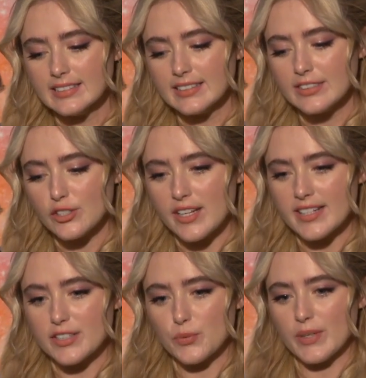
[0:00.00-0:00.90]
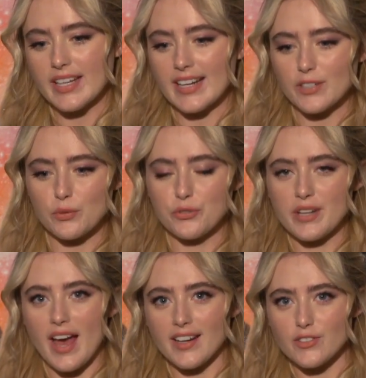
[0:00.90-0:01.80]
She gets to reconnect with her
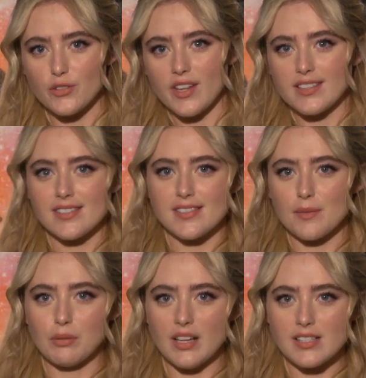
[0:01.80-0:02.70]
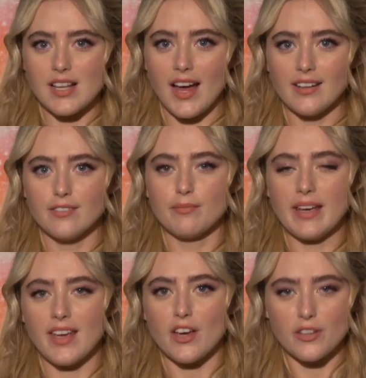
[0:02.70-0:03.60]
dad, so that's the plus side of
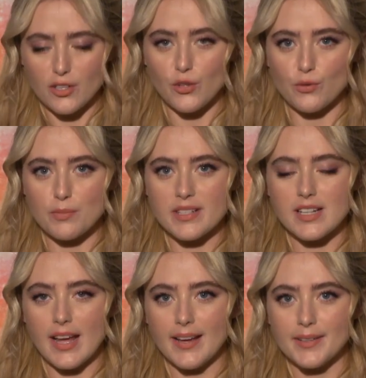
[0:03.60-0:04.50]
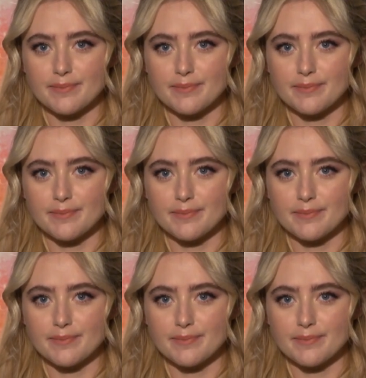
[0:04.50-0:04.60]
making a huge mistake.